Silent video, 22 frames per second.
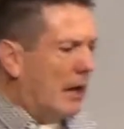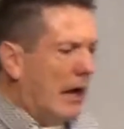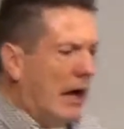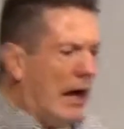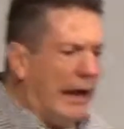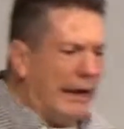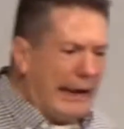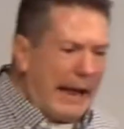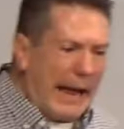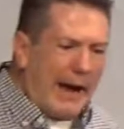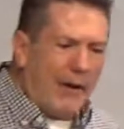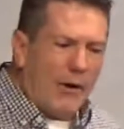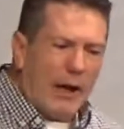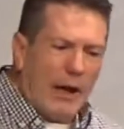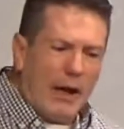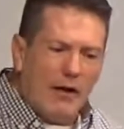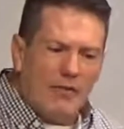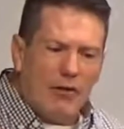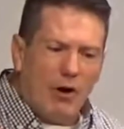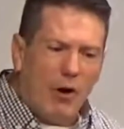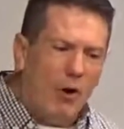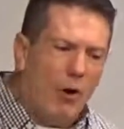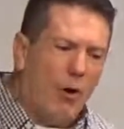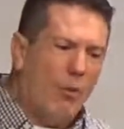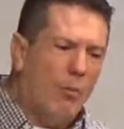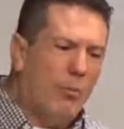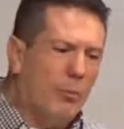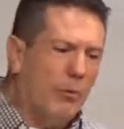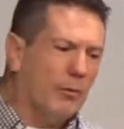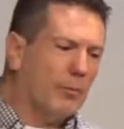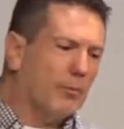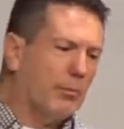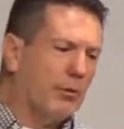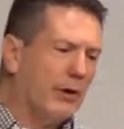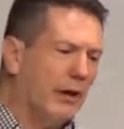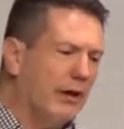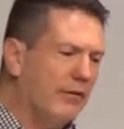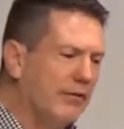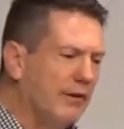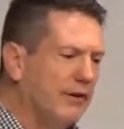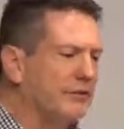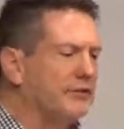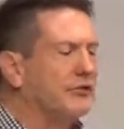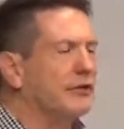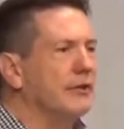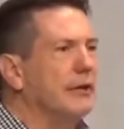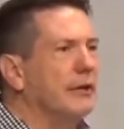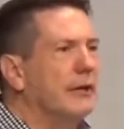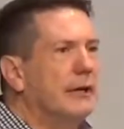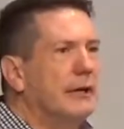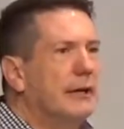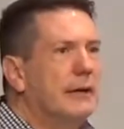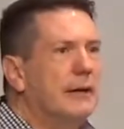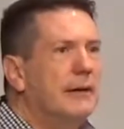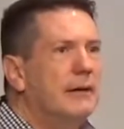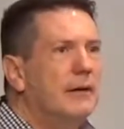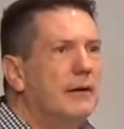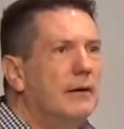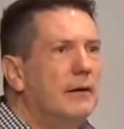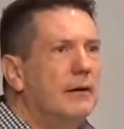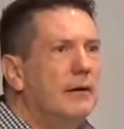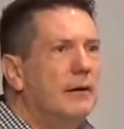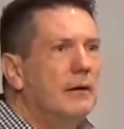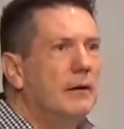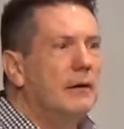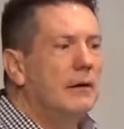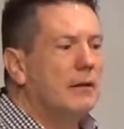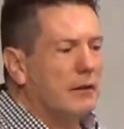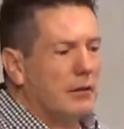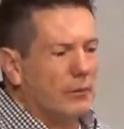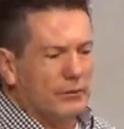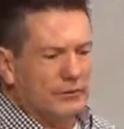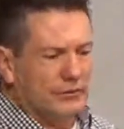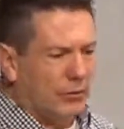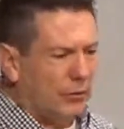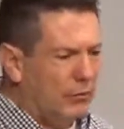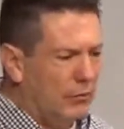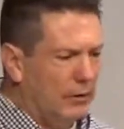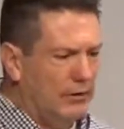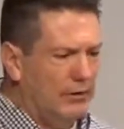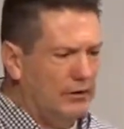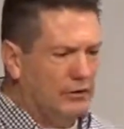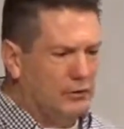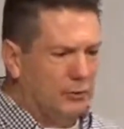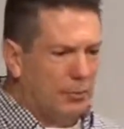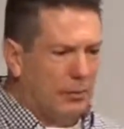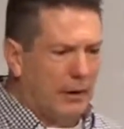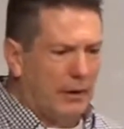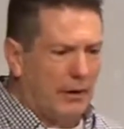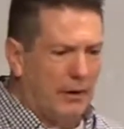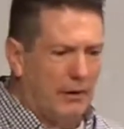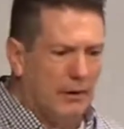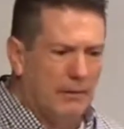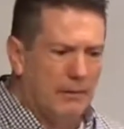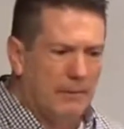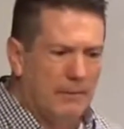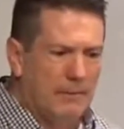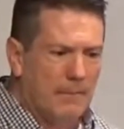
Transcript: I now have hope where previously there was only despair.